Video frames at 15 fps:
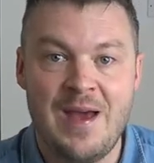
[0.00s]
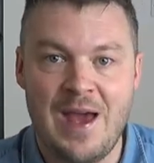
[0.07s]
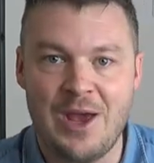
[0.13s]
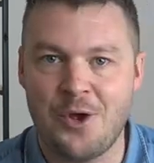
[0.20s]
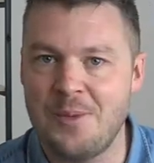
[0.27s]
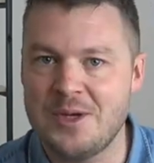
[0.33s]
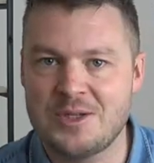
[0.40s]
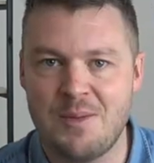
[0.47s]
It
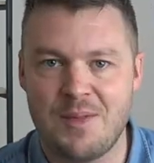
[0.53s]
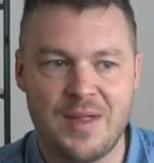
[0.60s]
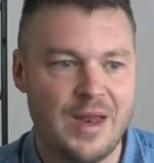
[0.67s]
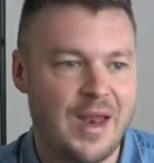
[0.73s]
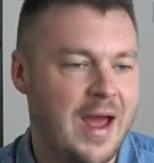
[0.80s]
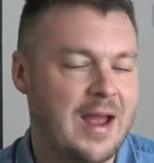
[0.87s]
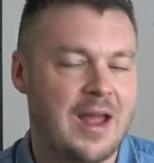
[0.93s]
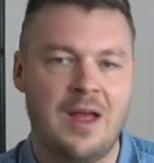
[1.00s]
could be
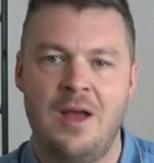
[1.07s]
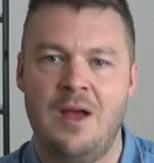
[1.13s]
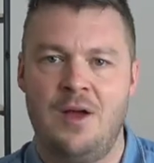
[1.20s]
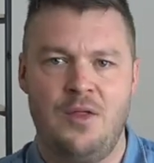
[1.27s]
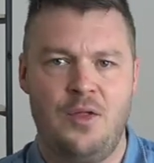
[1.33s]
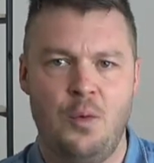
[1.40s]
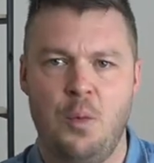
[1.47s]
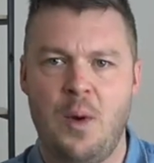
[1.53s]
something like
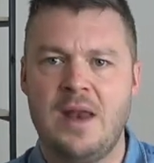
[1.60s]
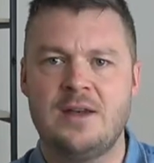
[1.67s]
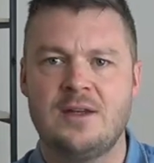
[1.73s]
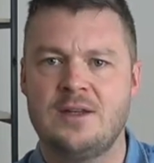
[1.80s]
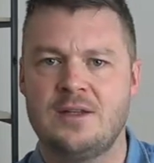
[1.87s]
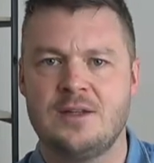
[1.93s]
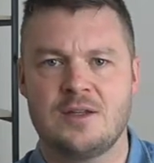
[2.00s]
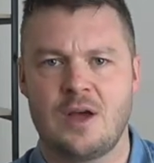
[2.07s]
the
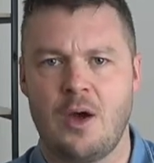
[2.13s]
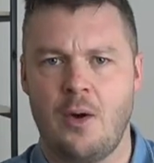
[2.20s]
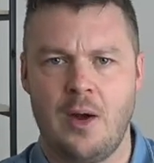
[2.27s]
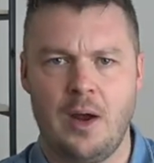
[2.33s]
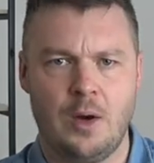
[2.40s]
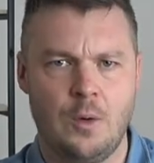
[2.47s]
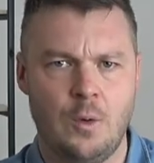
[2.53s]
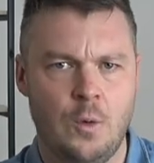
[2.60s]
wind
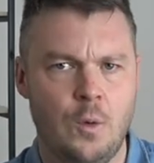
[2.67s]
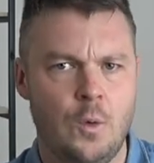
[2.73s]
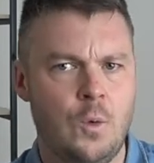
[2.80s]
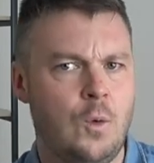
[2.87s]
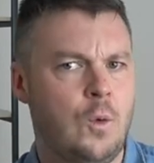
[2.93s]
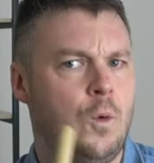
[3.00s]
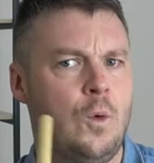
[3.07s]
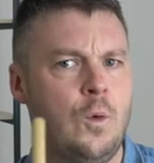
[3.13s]
going
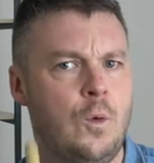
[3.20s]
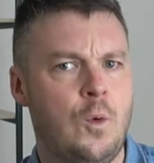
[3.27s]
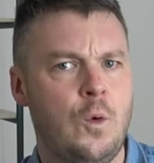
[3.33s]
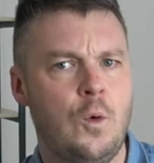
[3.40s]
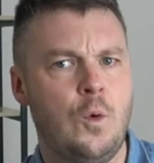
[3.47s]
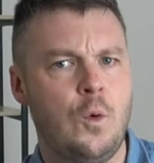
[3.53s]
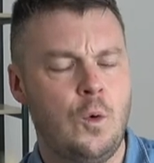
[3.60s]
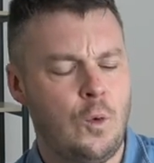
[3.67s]

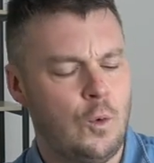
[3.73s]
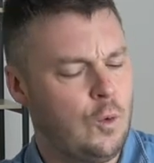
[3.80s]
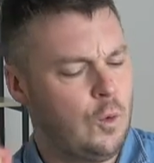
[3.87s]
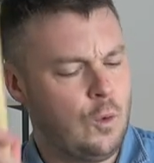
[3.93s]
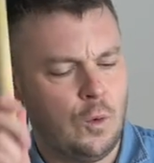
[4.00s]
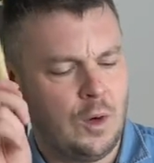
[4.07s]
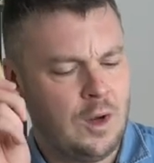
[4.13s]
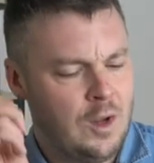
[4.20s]

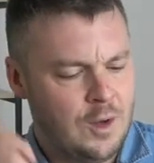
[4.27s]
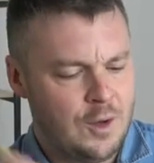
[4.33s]
whoo